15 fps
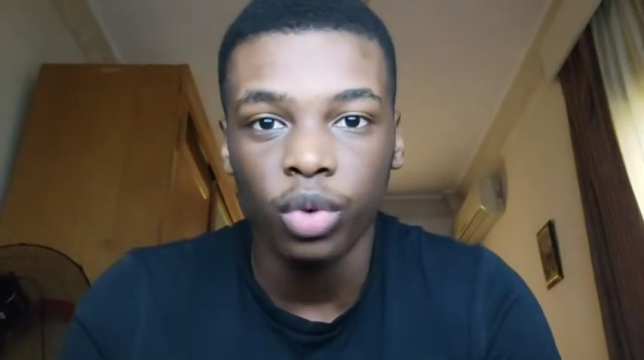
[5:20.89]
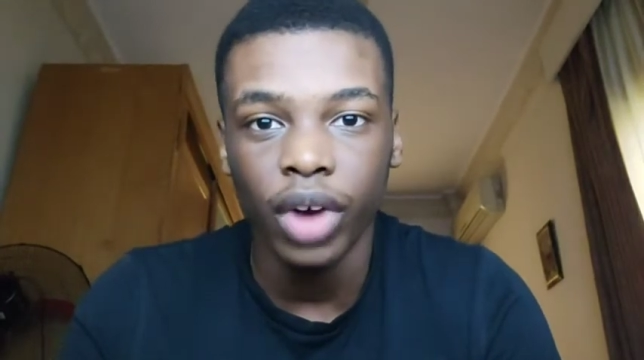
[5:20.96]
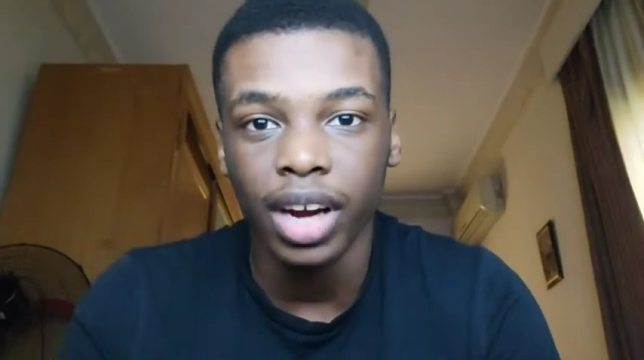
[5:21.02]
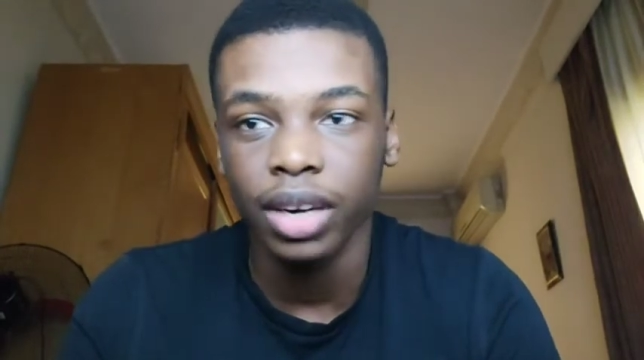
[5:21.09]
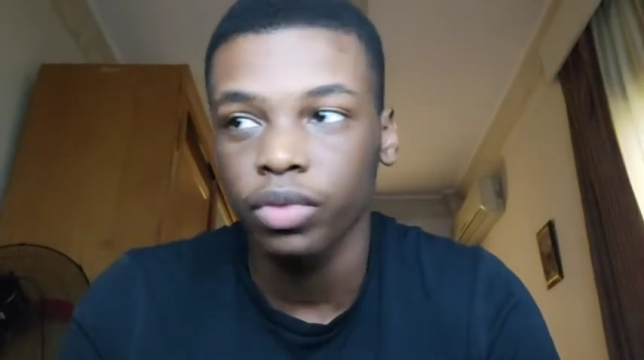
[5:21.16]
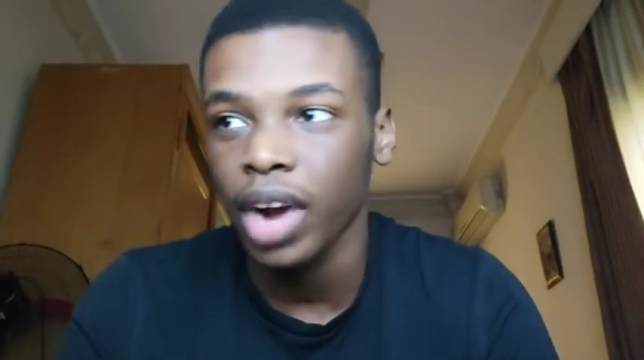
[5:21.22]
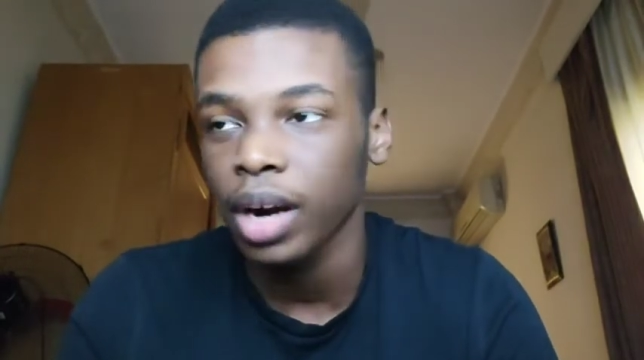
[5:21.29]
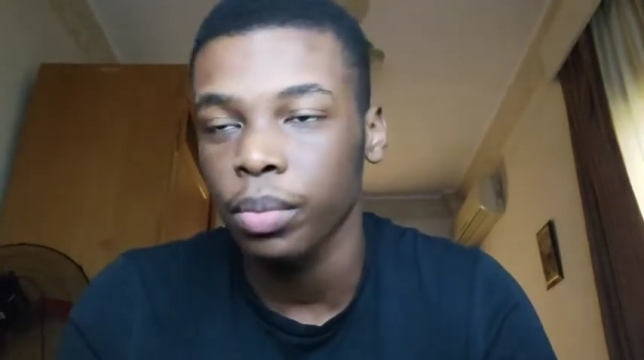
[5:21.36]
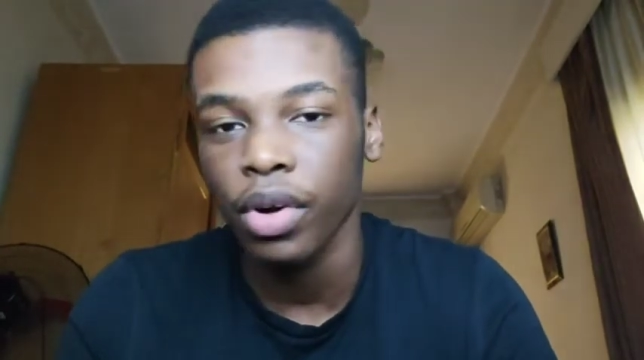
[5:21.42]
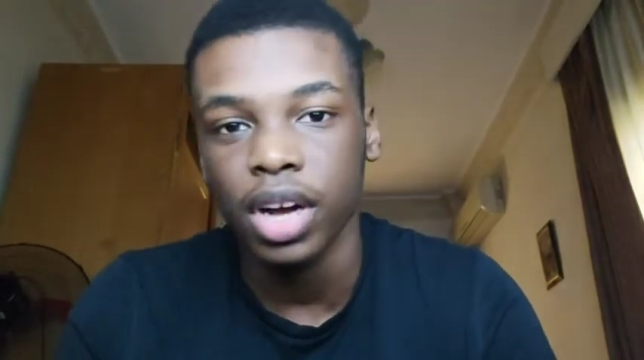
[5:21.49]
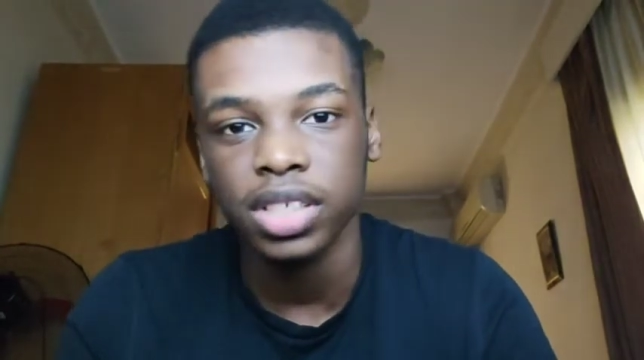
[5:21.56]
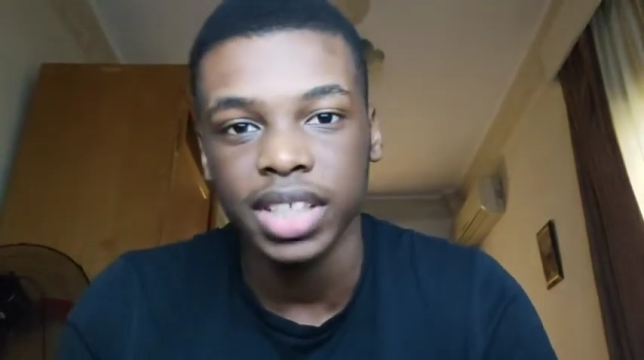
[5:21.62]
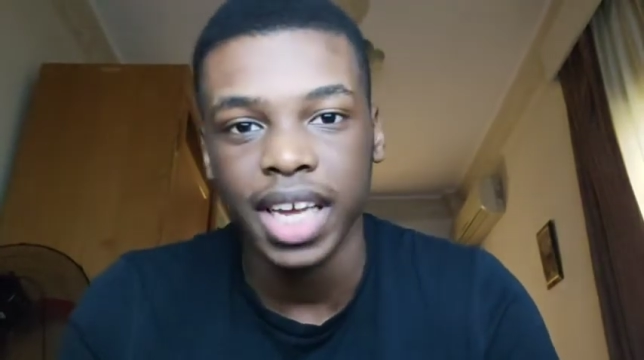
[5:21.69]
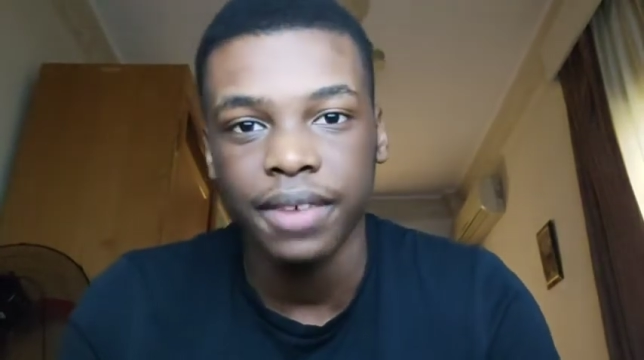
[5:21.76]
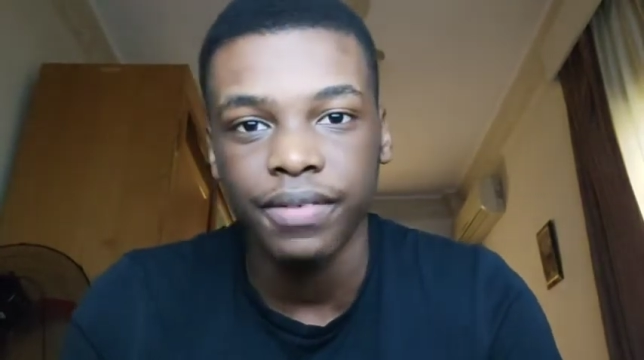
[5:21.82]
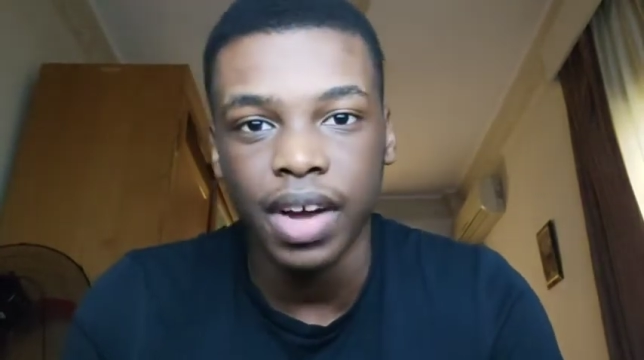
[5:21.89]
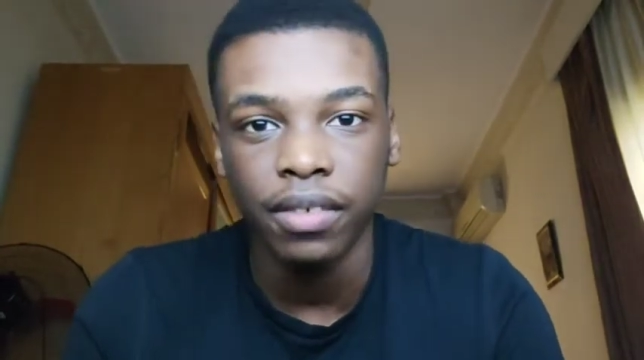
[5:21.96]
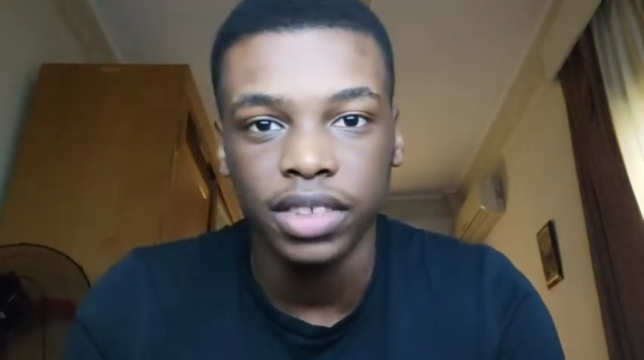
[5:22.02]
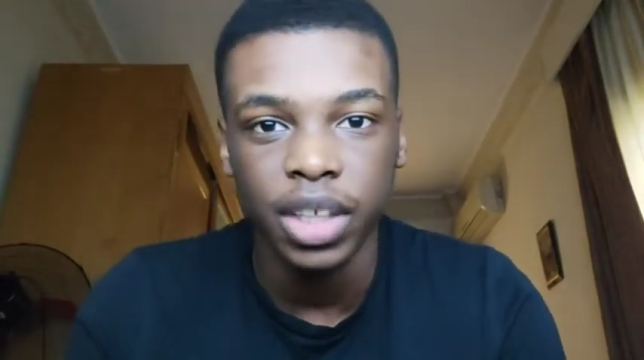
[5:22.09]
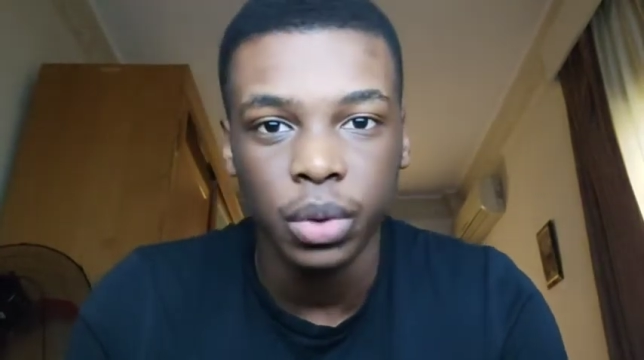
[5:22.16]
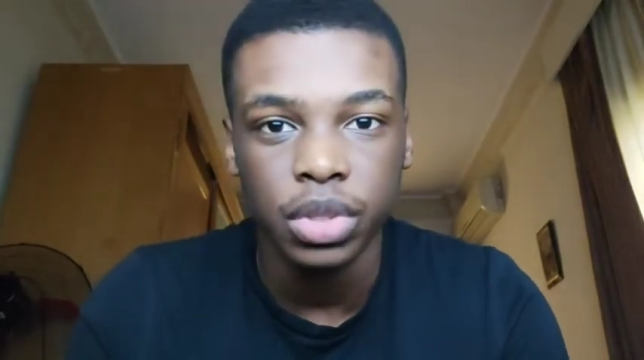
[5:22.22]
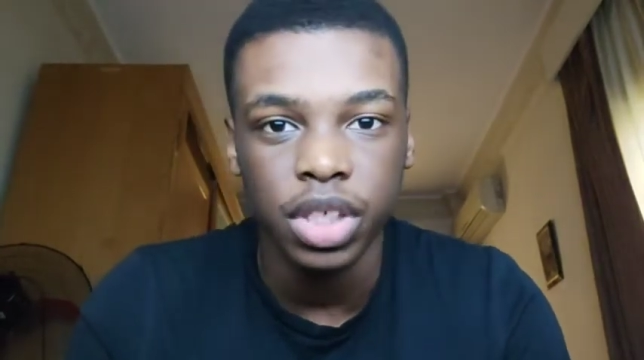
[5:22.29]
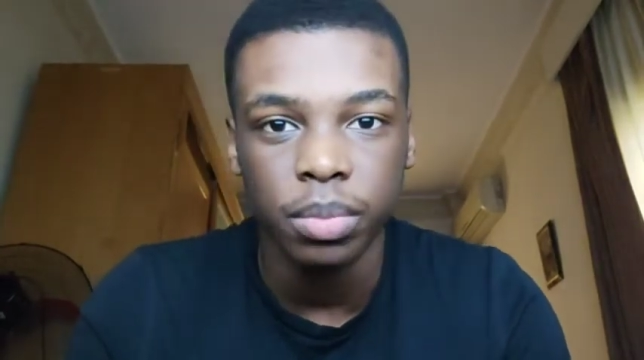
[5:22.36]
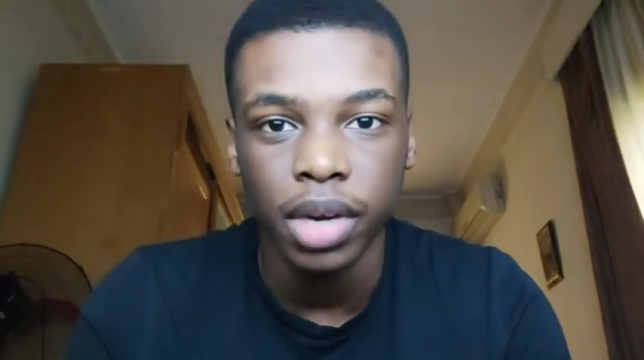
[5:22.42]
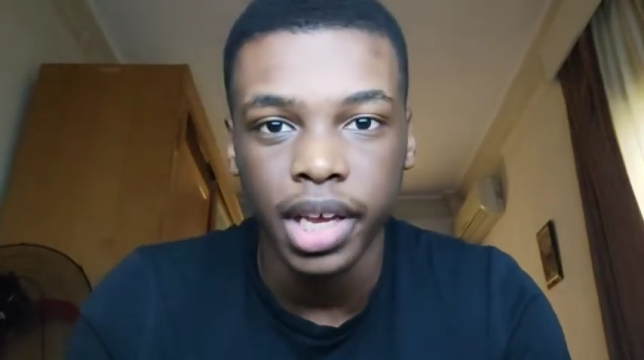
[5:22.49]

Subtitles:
ran past, like, five Chelsea